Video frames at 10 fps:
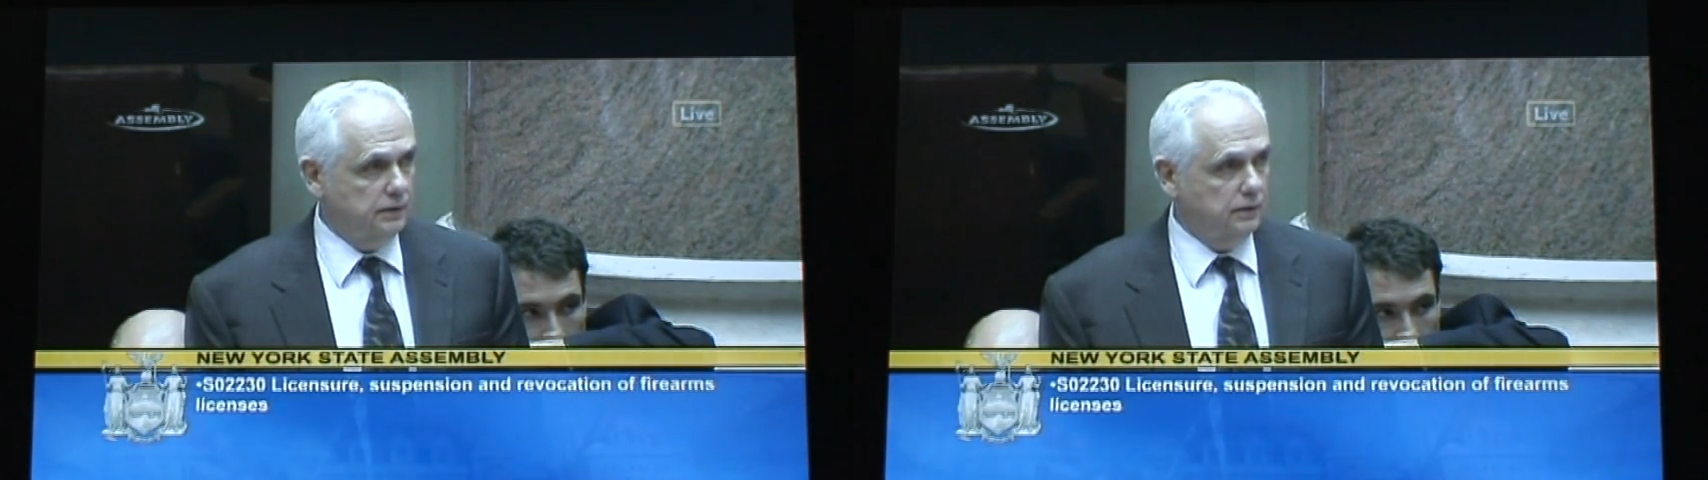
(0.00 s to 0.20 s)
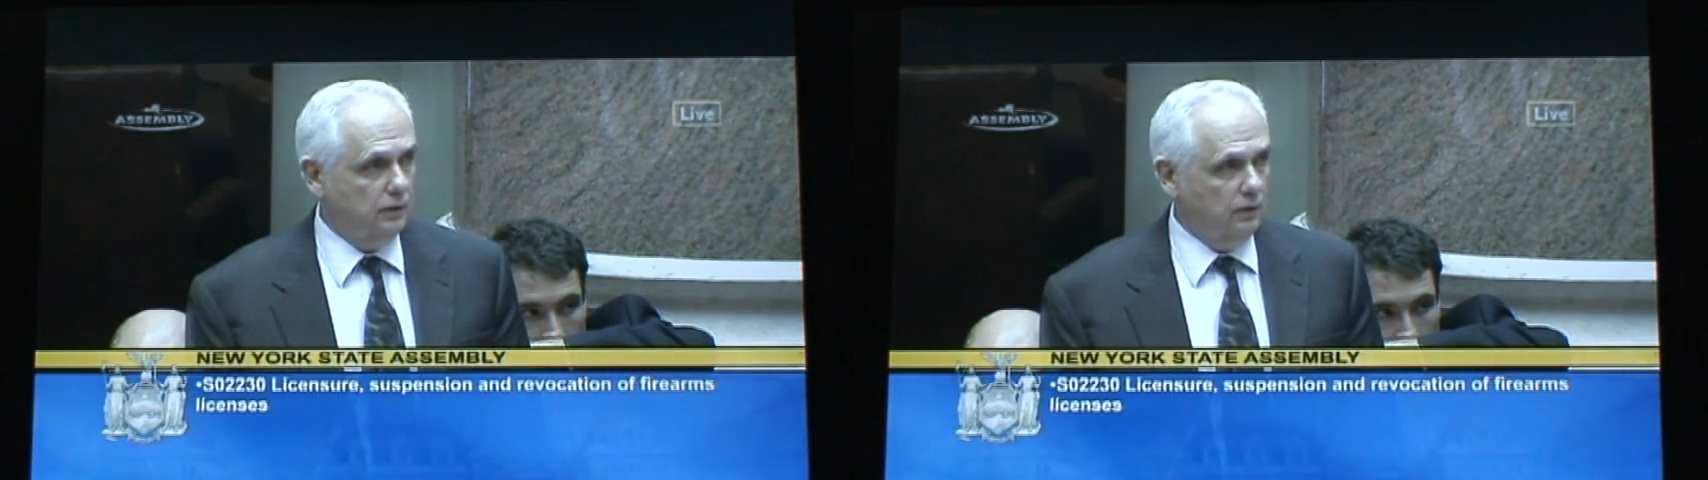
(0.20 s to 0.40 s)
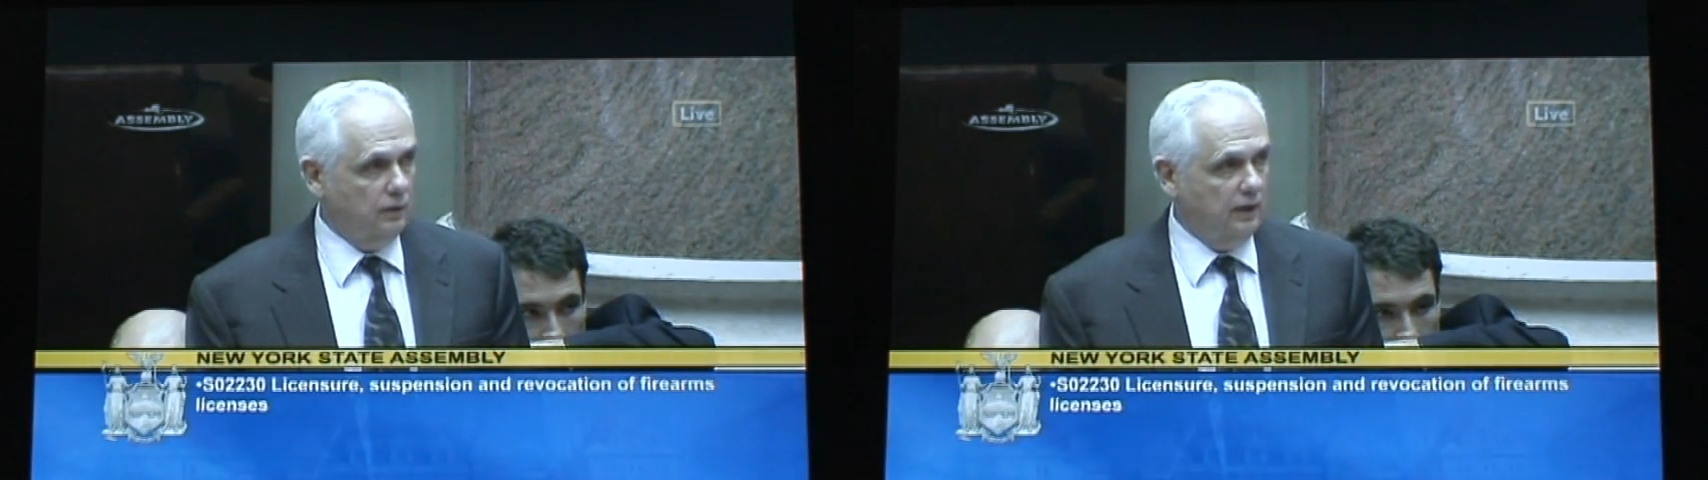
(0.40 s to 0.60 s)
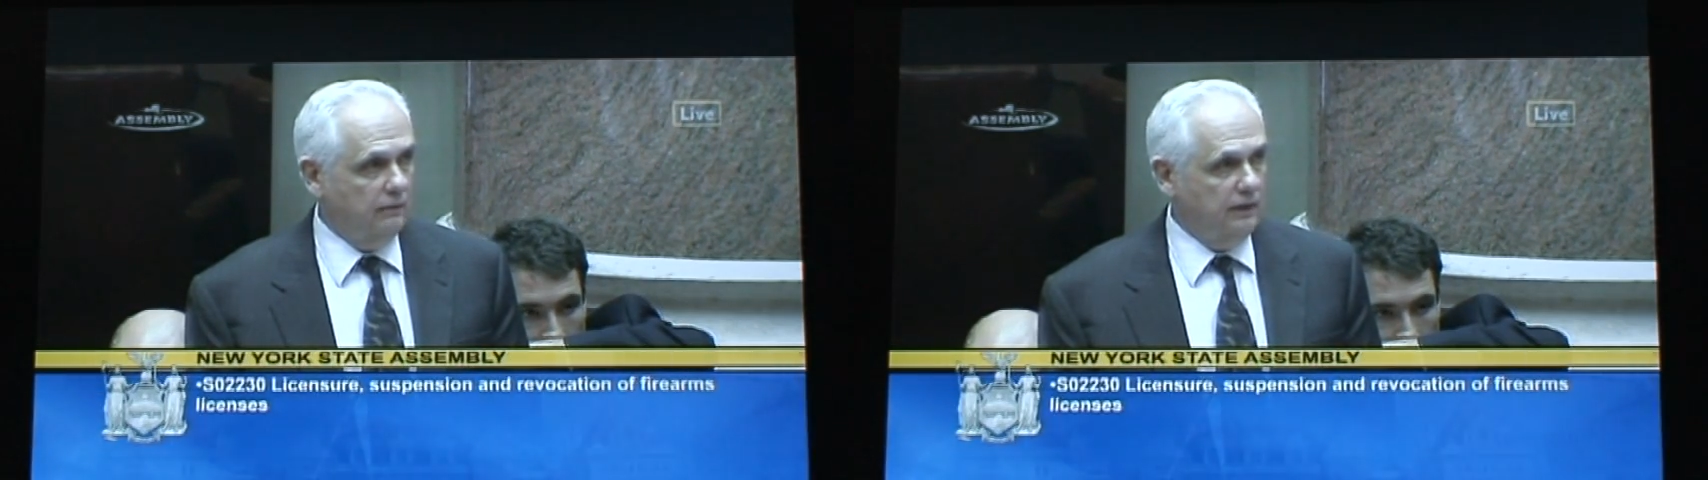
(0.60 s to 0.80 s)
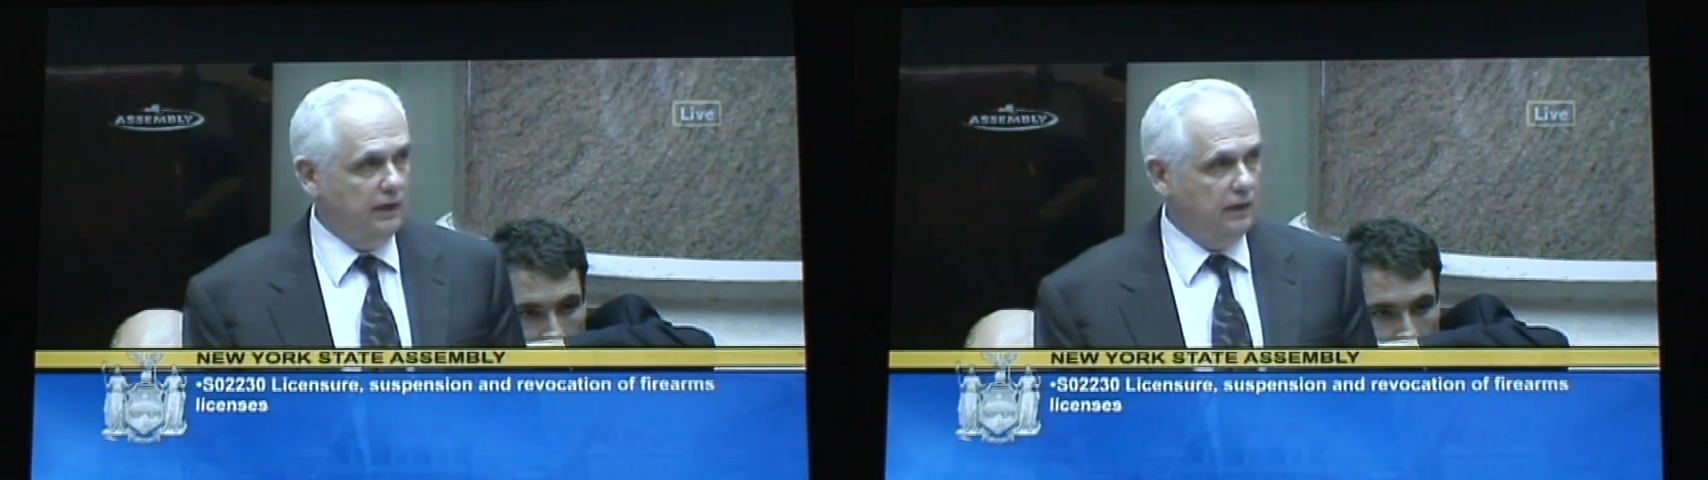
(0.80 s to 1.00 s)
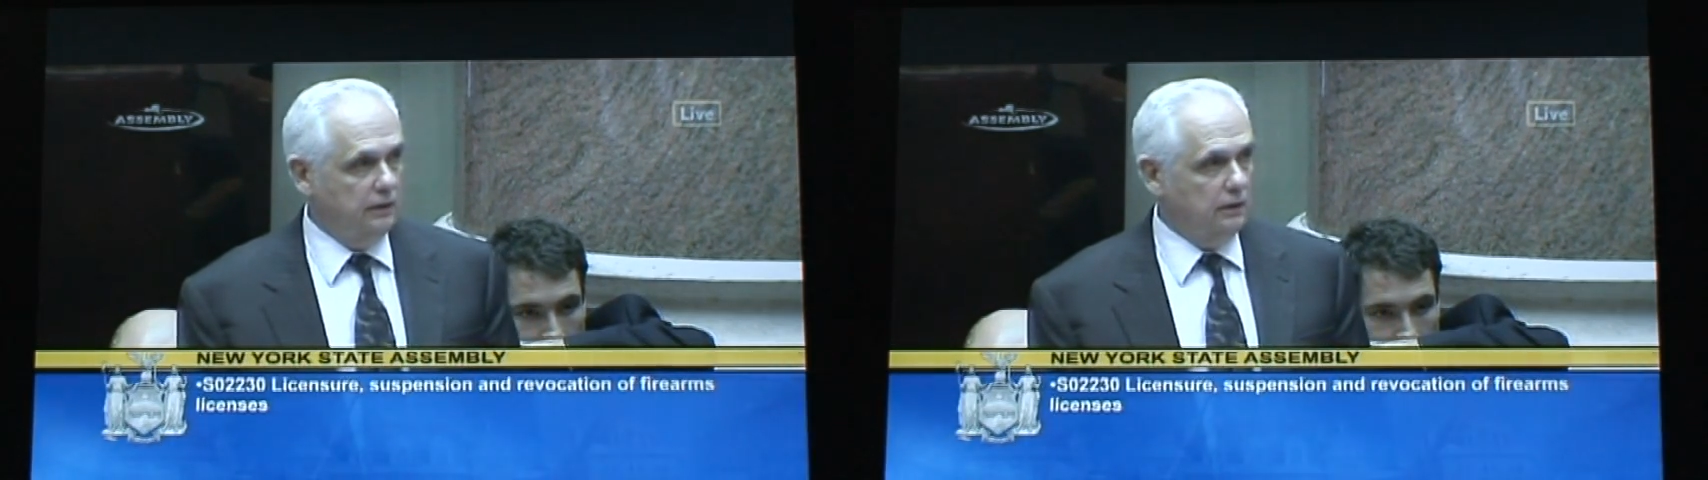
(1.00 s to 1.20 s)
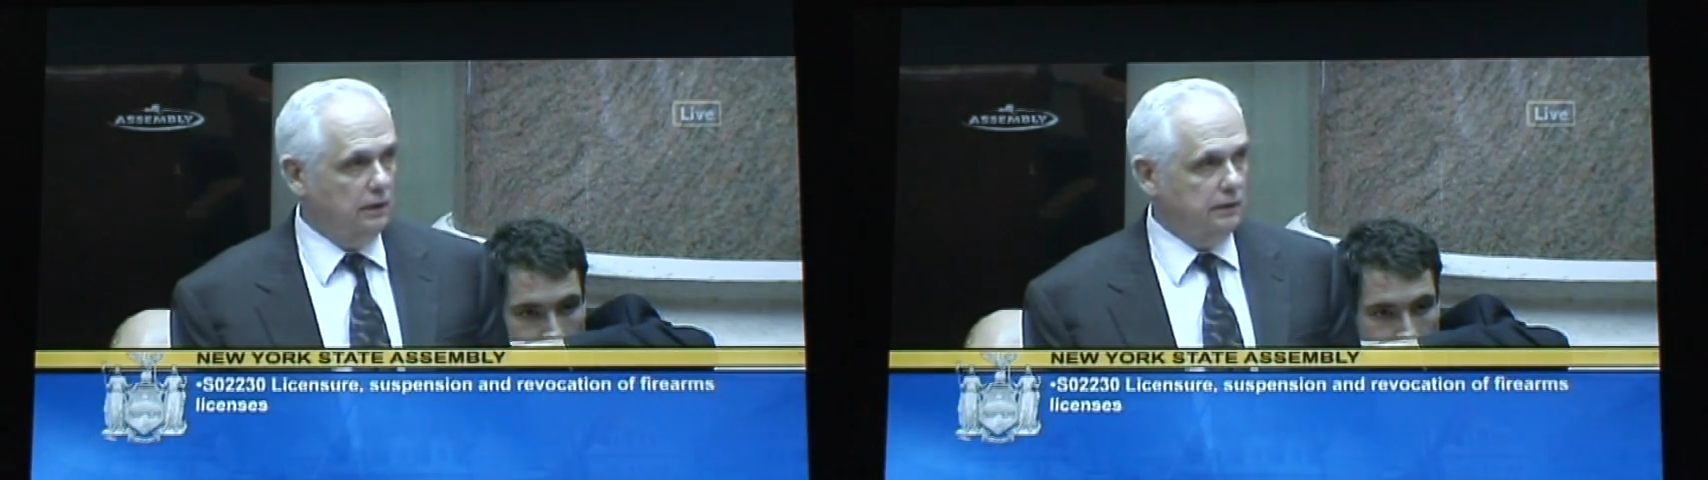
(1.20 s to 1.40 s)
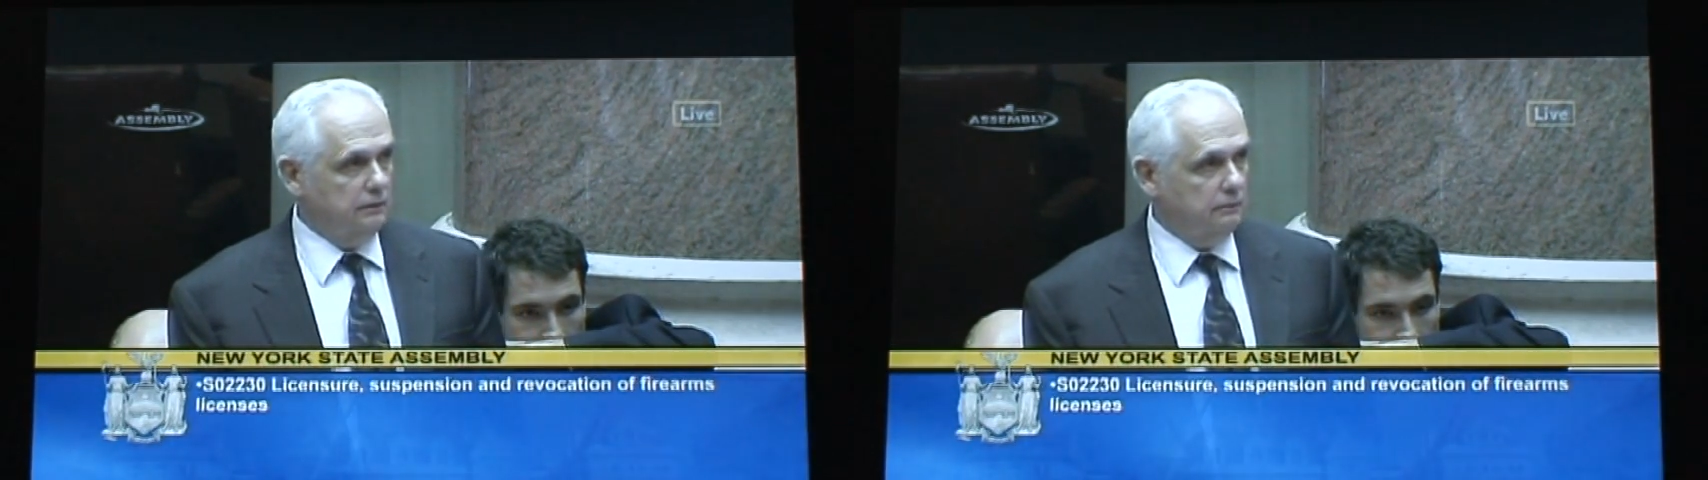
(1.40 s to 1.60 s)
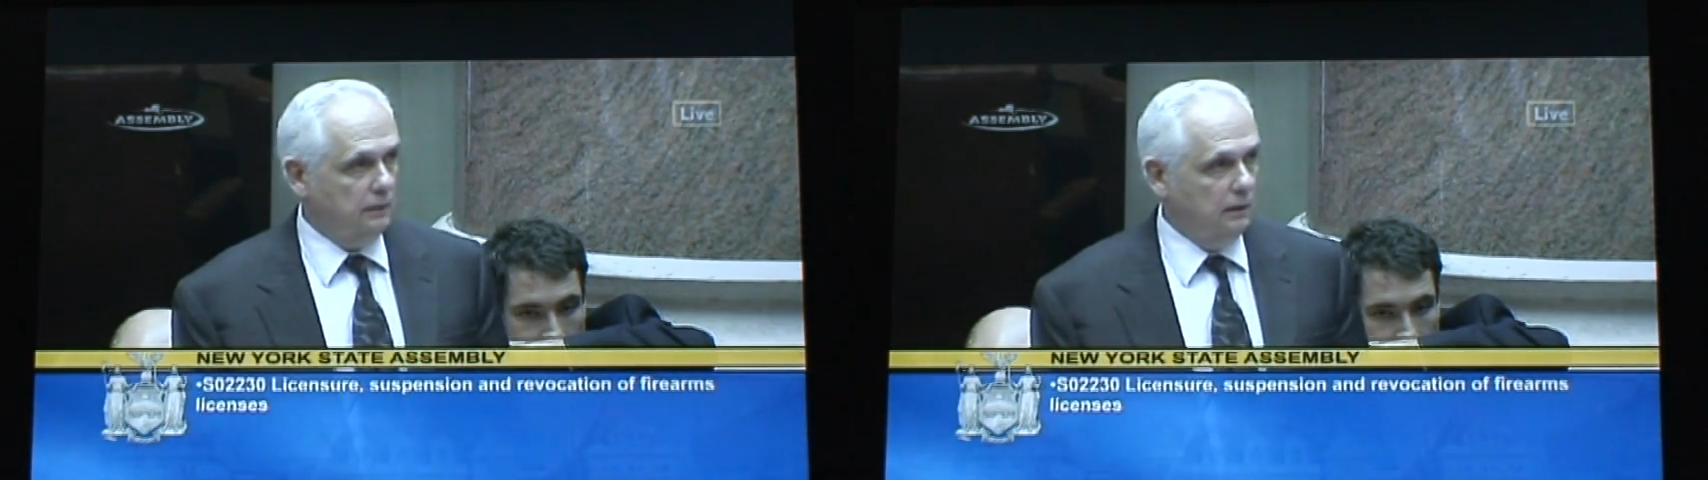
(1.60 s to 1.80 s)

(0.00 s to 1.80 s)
so that we have a handle on them.